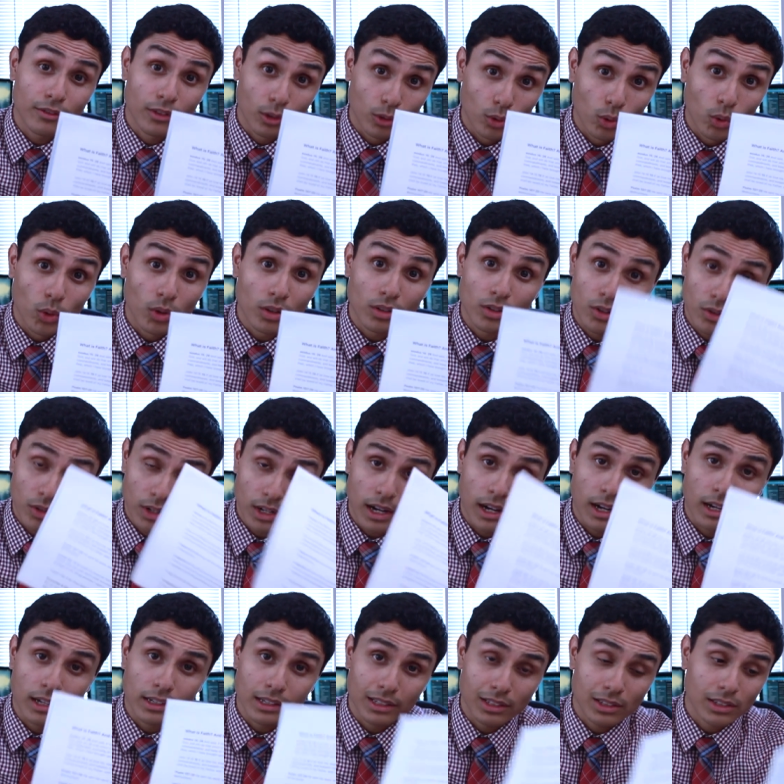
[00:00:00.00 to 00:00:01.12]
the Lord your
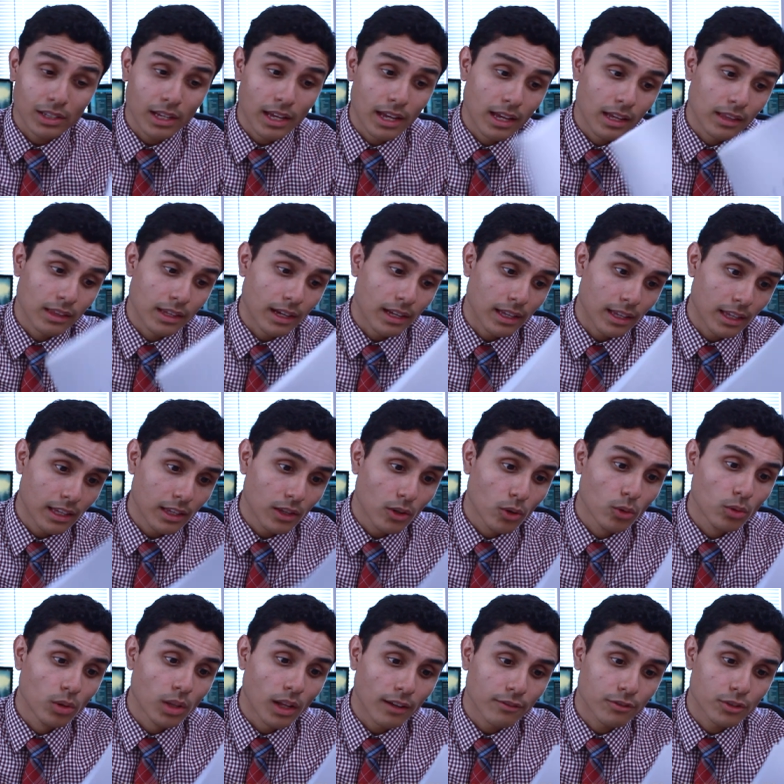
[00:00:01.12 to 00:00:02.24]
God, is saying that he
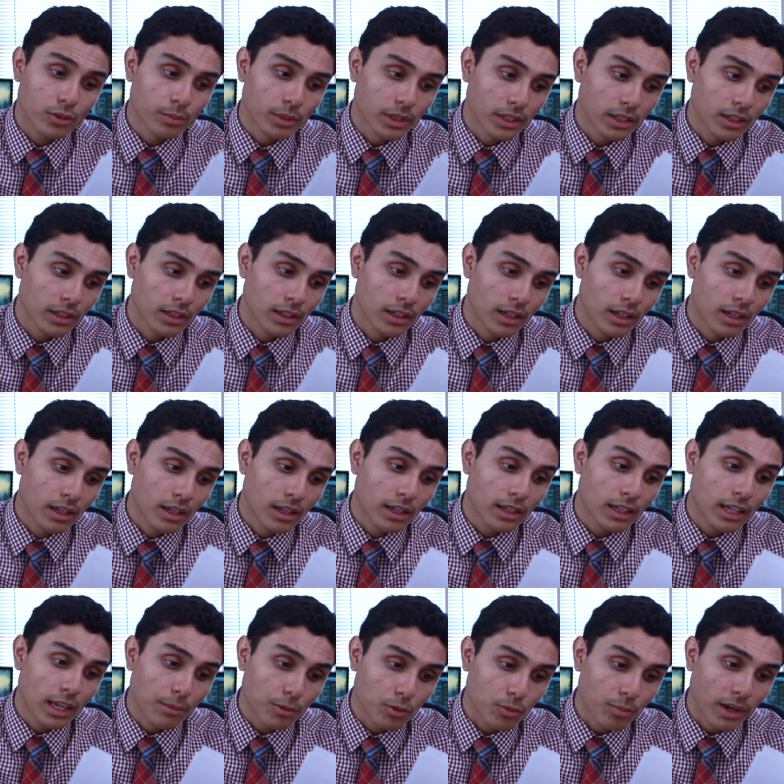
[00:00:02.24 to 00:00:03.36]
who loves me
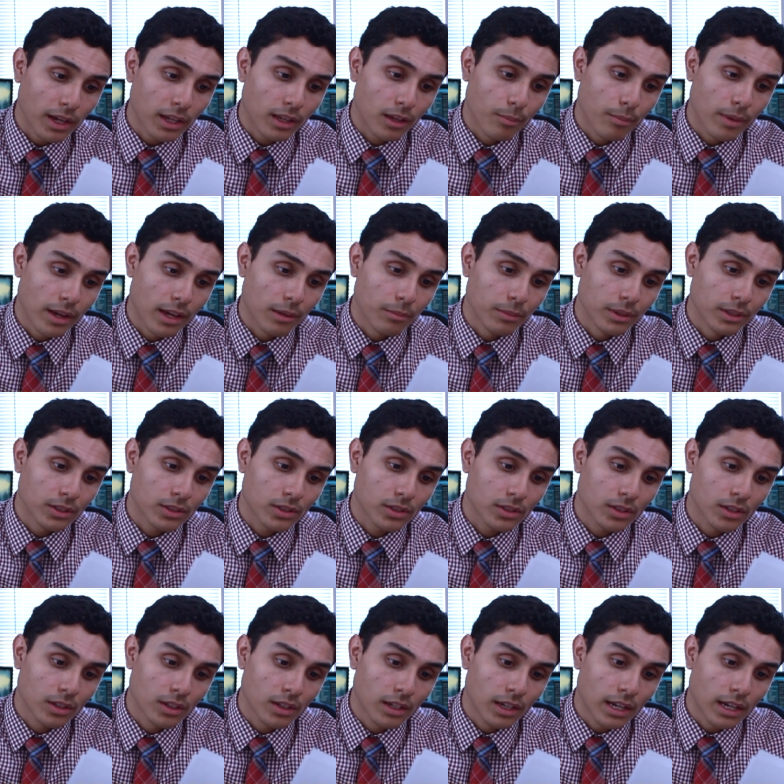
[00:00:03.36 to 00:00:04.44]
keeps my commandments,